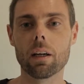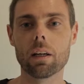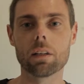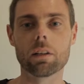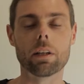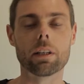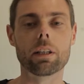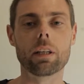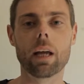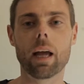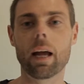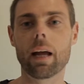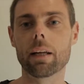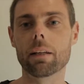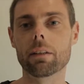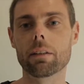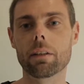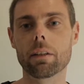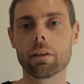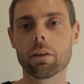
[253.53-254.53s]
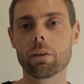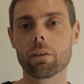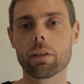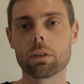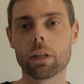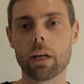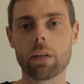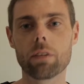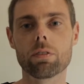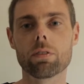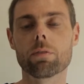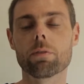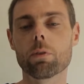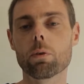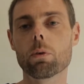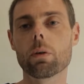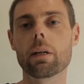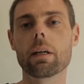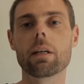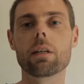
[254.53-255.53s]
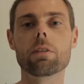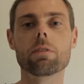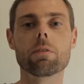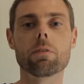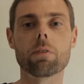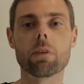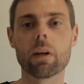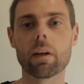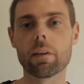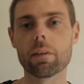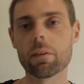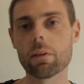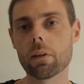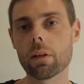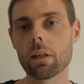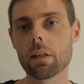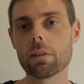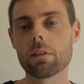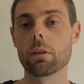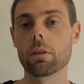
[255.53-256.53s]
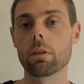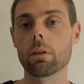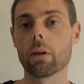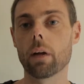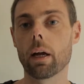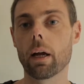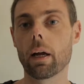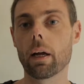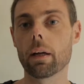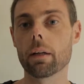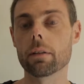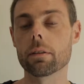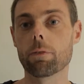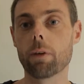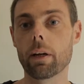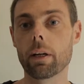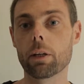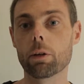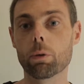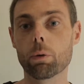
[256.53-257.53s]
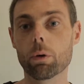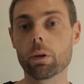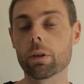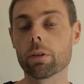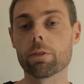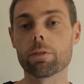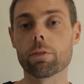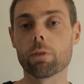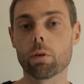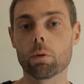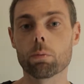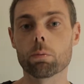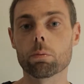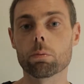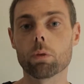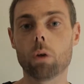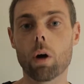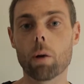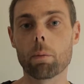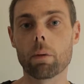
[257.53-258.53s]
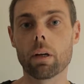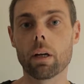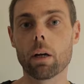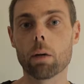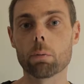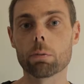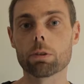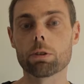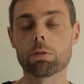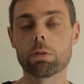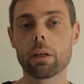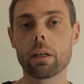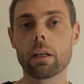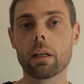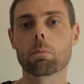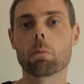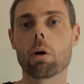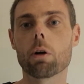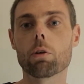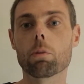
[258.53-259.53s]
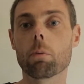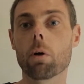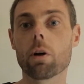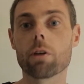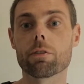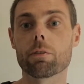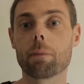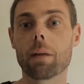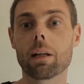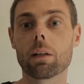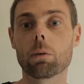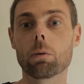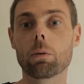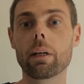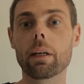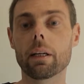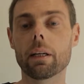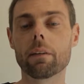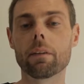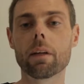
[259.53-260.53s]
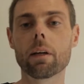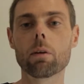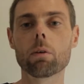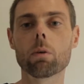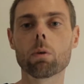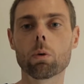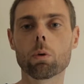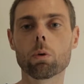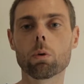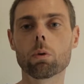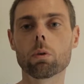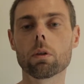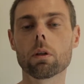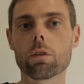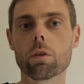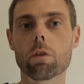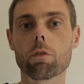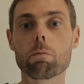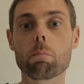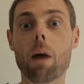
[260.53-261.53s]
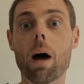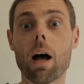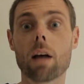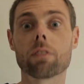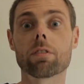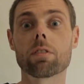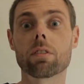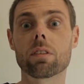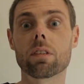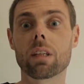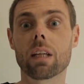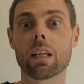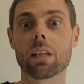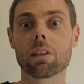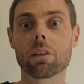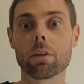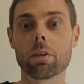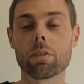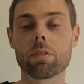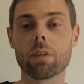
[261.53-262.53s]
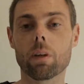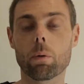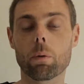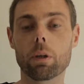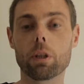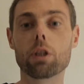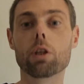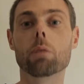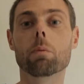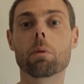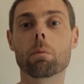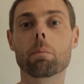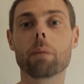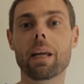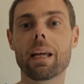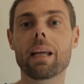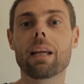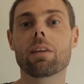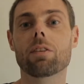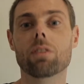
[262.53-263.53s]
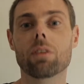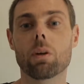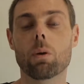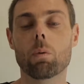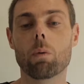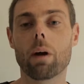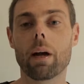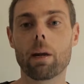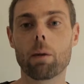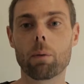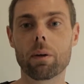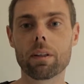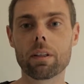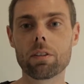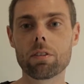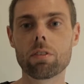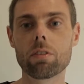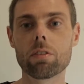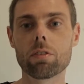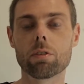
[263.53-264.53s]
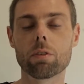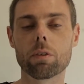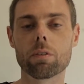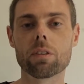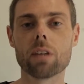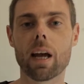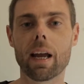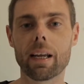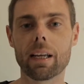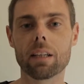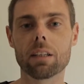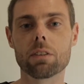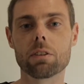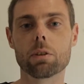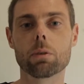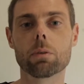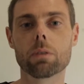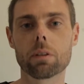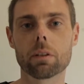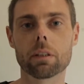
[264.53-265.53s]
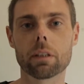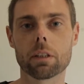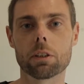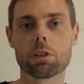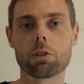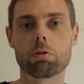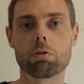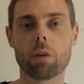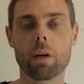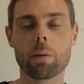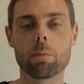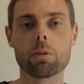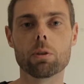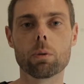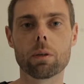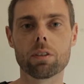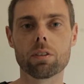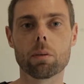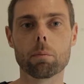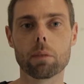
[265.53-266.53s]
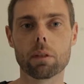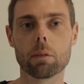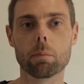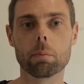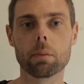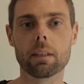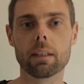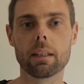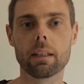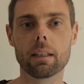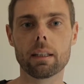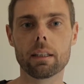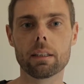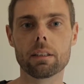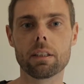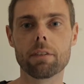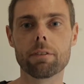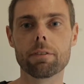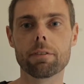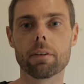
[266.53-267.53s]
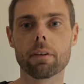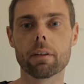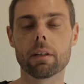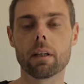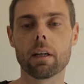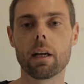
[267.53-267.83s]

Like you had, Jason Voorhees from Friday the 13th, you had Freddy Krueger from Nightmare on Elm Street, Michael Myers from Halloween, and they were all sort of masked killers that were human beings in a way, where this is sort of taking it to an extreme and doing something completely different.